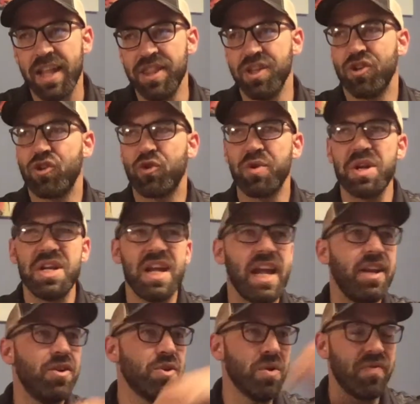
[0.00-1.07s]
the
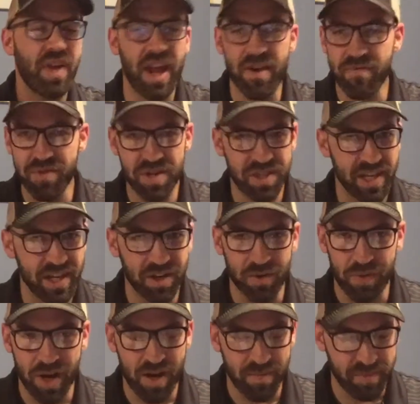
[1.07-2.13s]
creator of everything
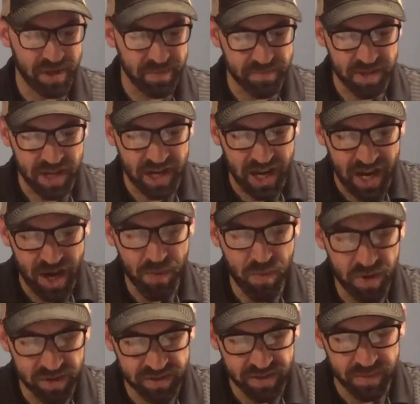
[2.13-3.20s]
around me? Like, I
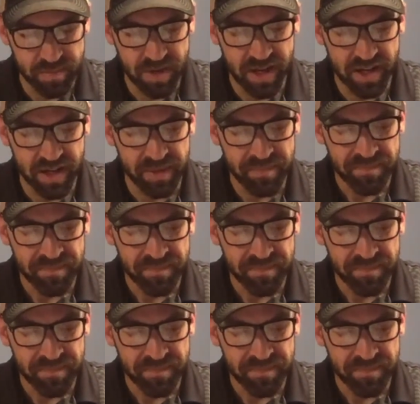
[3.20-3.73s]
want somebody